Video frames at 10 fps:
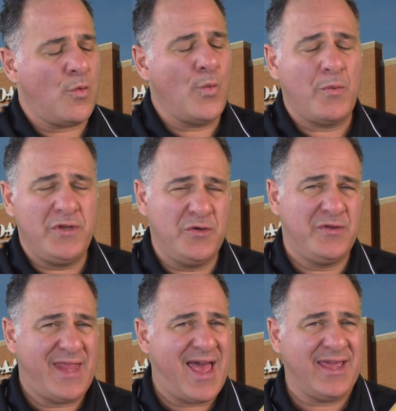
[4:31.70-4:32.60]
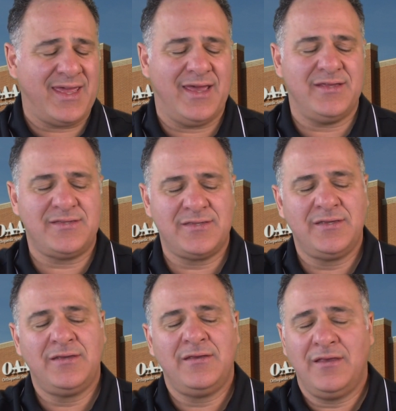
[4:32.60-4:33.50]
what we do in that case,
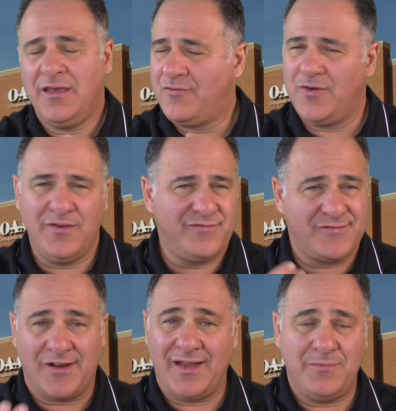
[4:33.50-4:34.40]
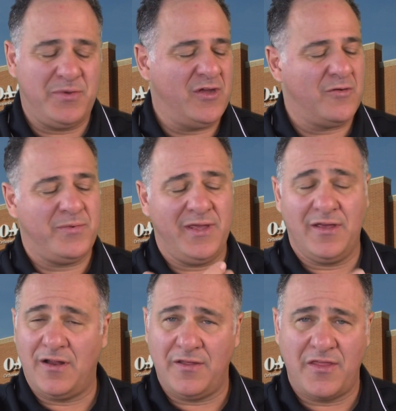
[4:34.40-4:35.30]
if we've tried the PRP
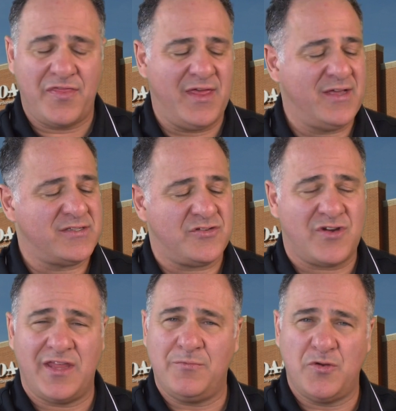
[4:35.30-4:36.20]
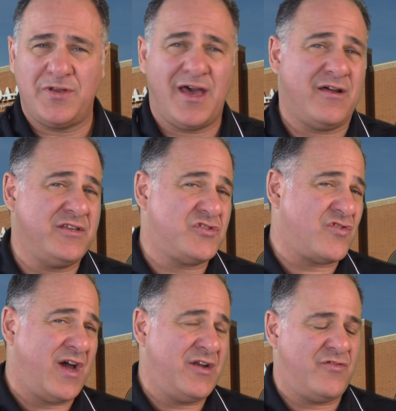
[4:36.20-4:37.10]
and other things and tried the modalities,
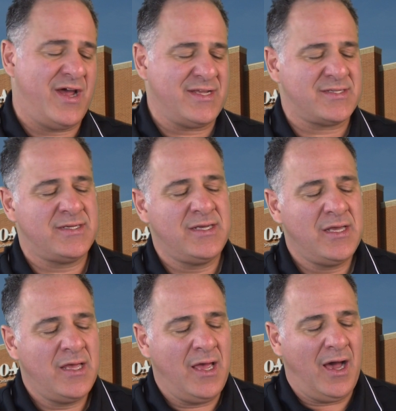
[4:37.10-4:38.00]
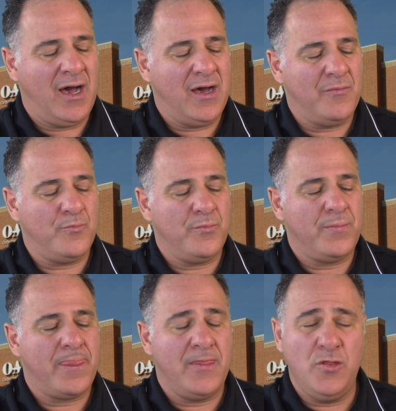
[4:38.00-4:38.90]
tried rest,
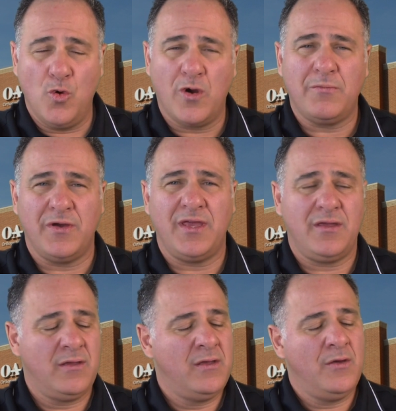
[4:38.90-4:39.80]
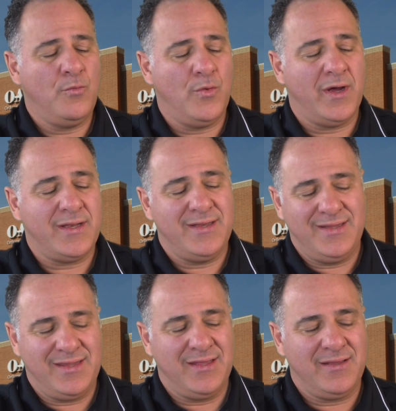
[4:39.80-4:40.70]
normally what
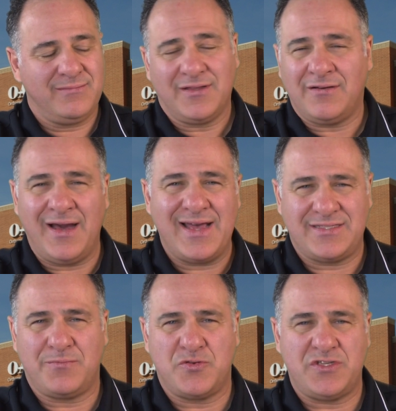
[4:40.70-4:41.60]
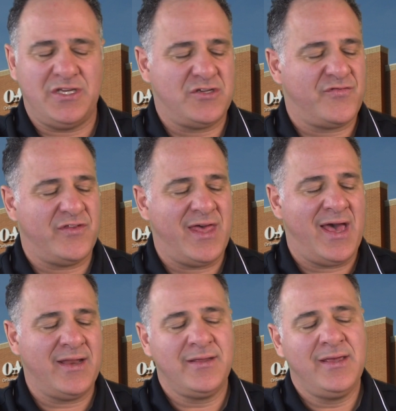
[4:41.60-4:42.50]
the classic procedure for
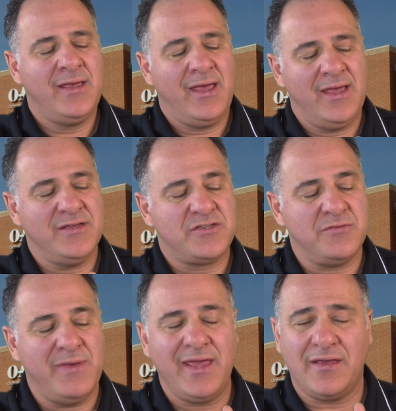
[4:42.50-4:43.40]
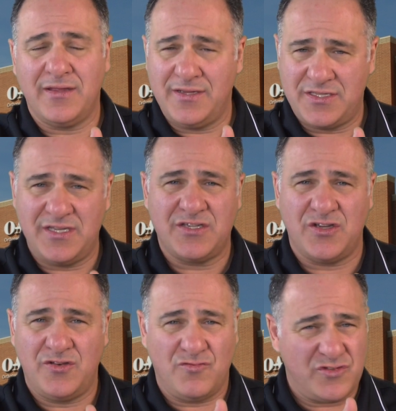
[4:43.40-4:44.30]
that is to make an
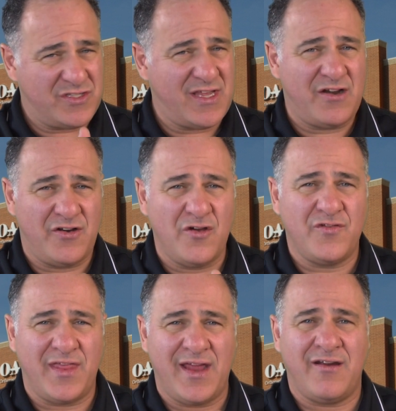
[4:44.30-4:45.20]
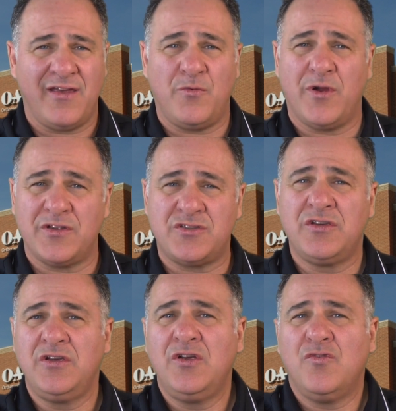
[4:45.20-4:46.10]
incision centered over the area where it's
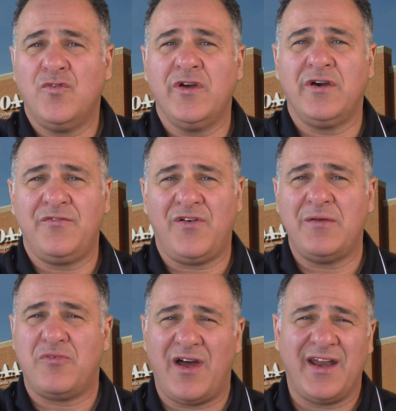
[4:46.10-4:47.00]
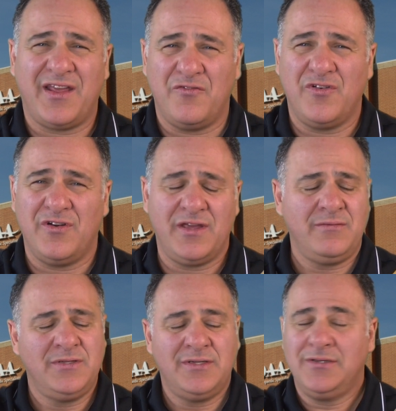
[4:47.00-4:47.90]
really fibrotic and
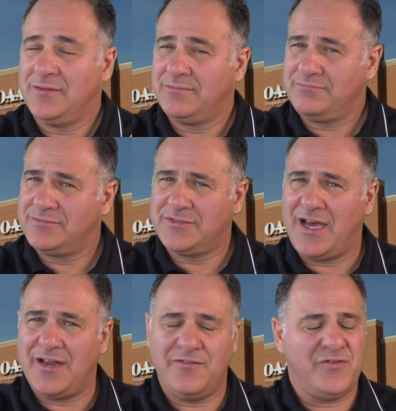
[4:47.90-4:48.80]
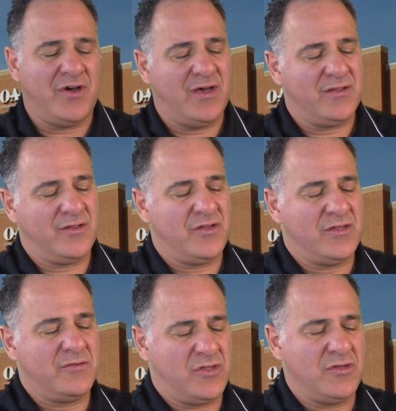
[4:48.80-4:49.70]
really kind of
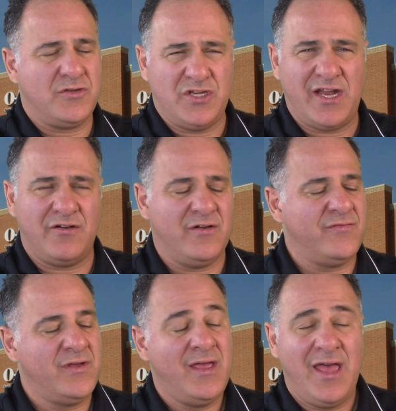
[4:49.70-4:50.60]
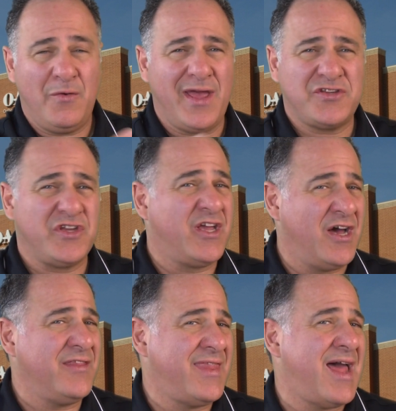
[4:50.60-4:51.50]
degenerative, and we actually
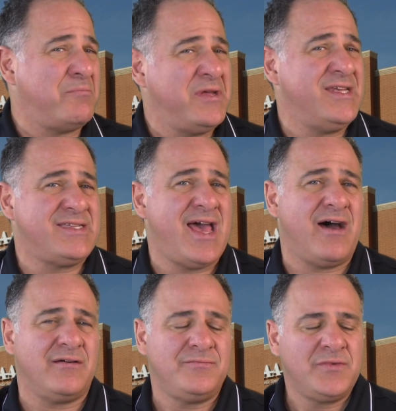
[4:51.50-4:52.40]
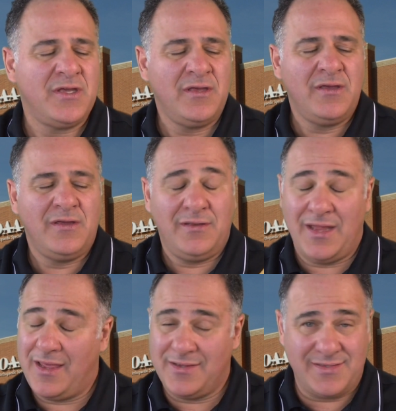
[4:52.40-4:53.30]
cut that piece out.
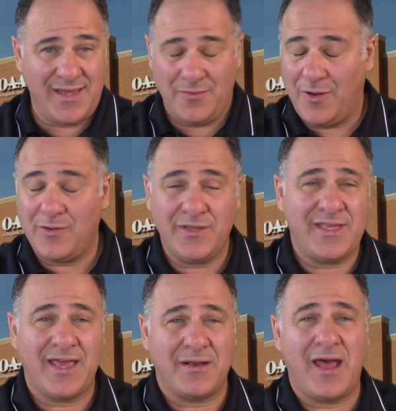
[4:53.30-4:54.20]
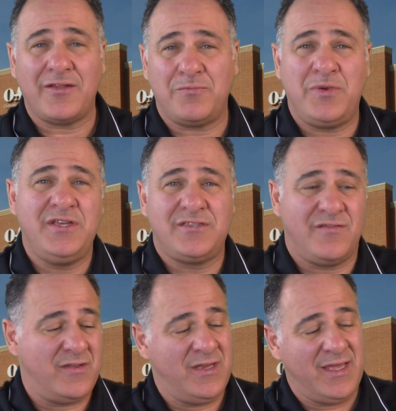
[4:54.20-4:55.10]
Now you're saying, well, we're taking out a piece
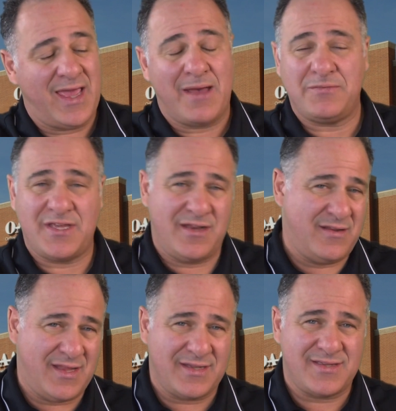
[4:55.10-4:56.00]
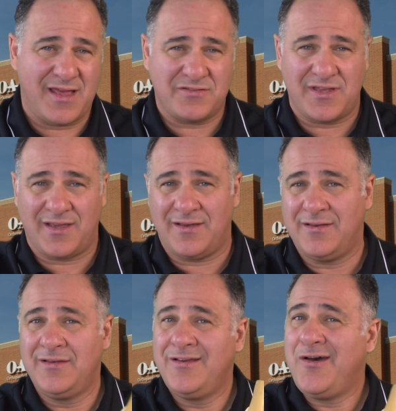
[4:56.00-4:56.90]
of the kneecap tendon. That sounds like a
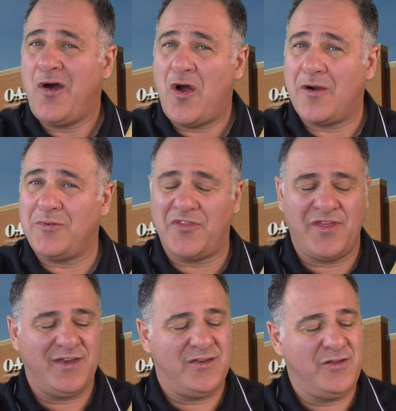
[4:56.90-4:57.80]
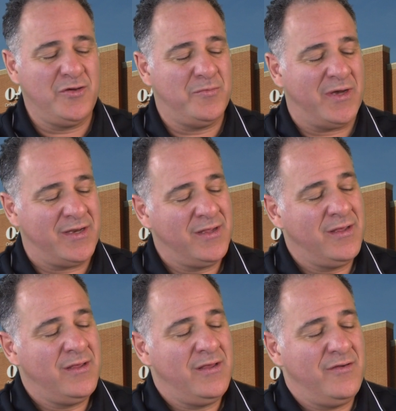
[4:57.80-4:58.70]
horrible thing to do, but
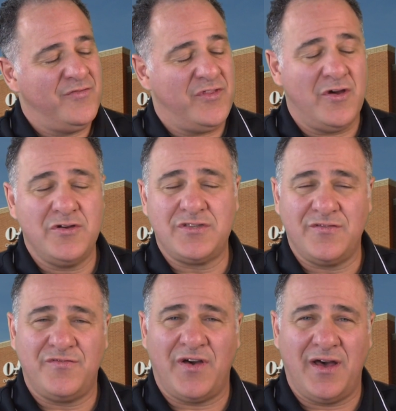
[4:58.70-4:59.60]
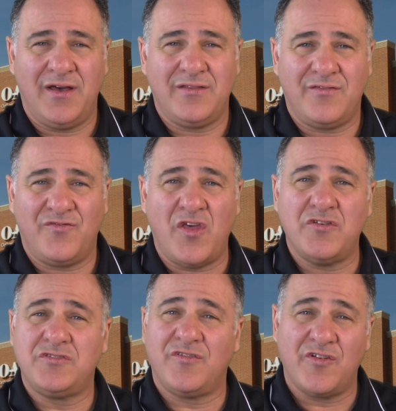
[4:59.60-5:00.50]
for those of you